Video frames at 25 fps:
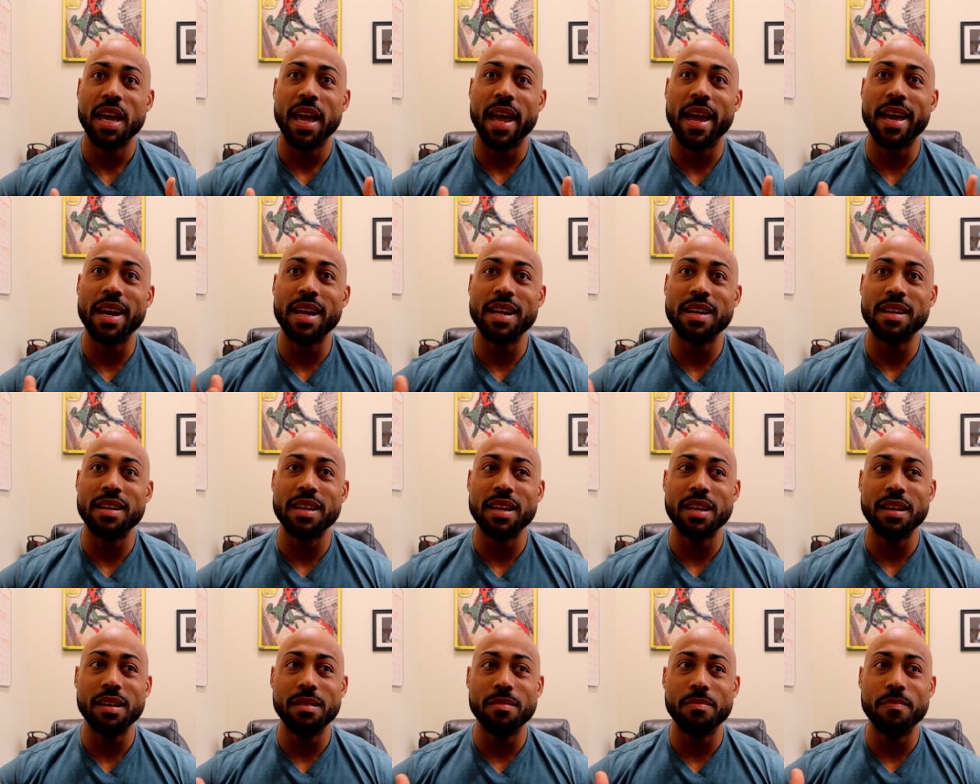and it
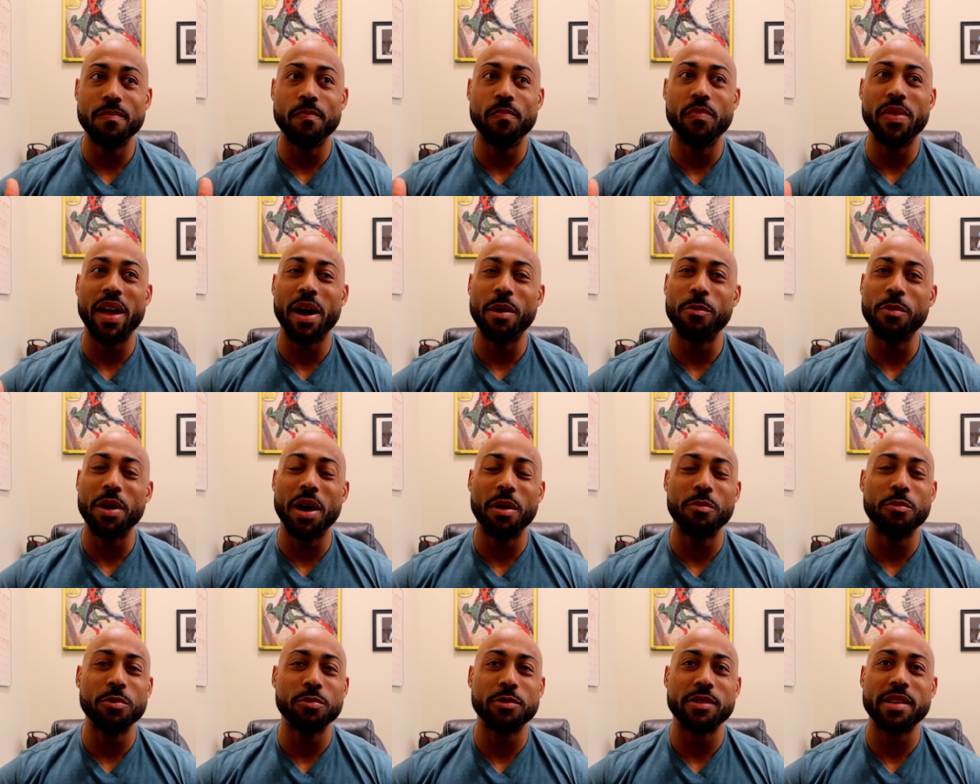did,
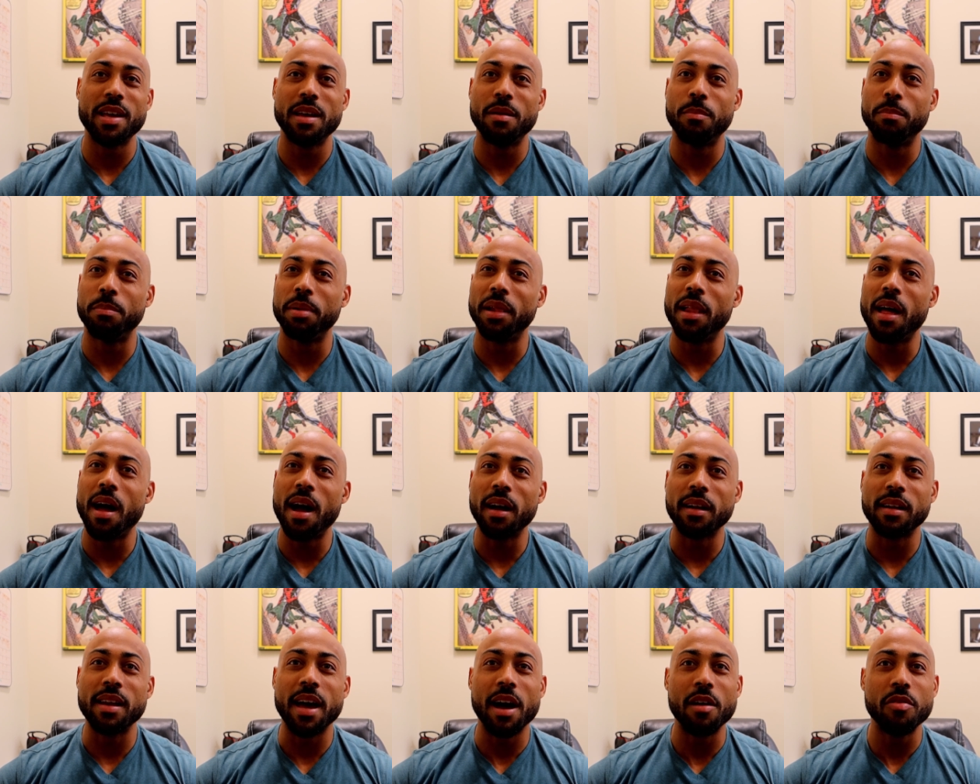I won't say it
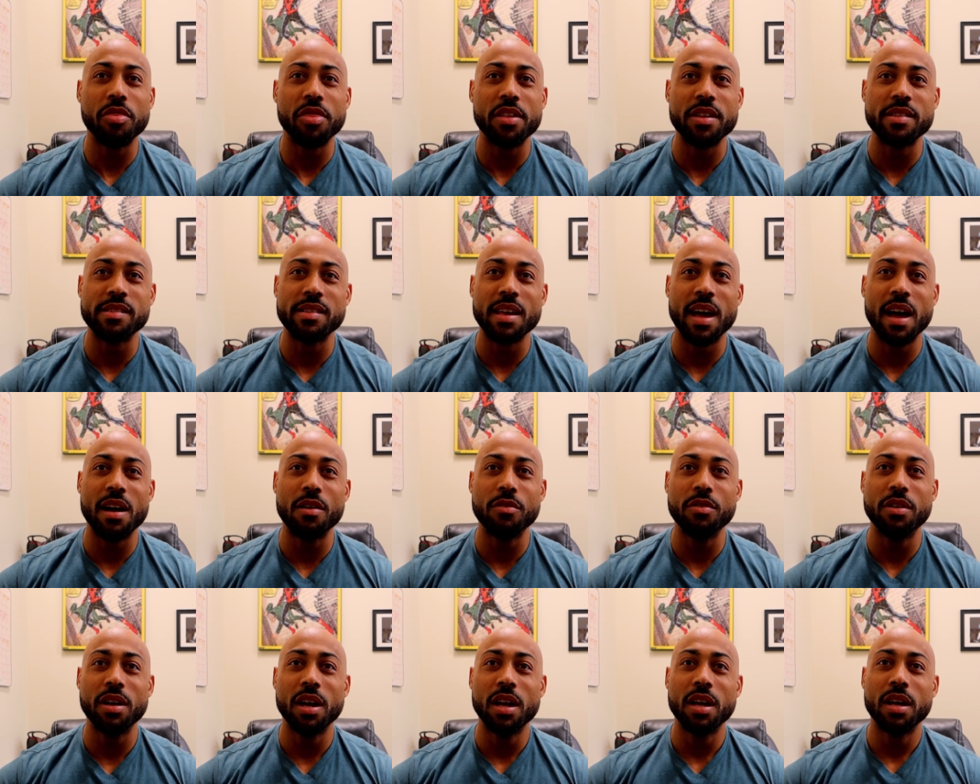blocked out the
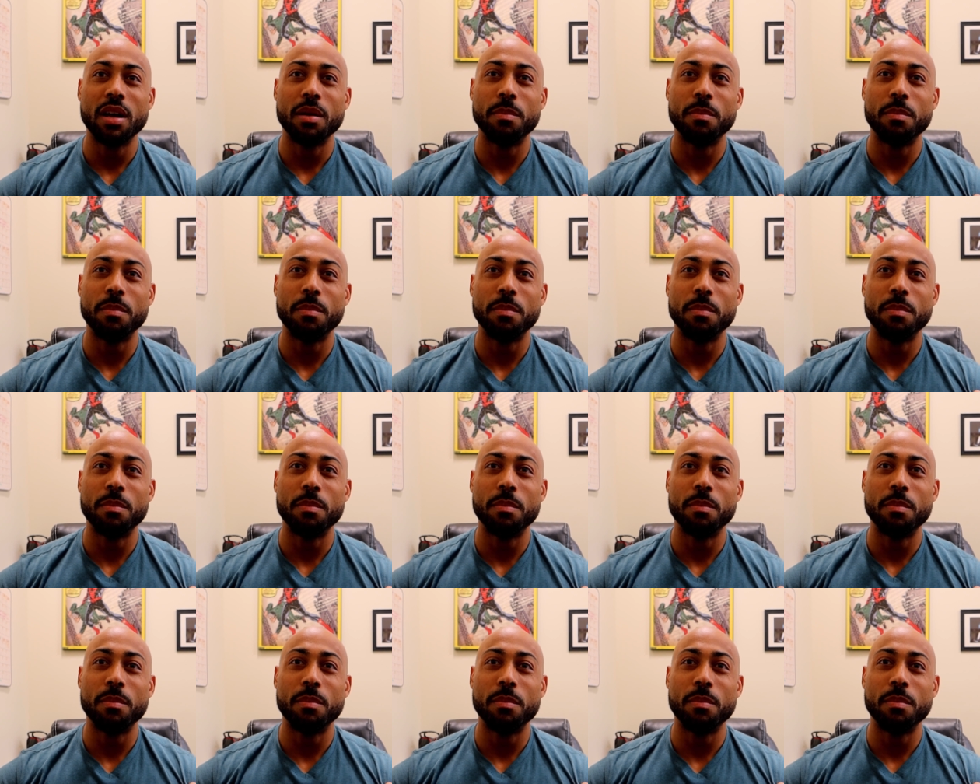sound,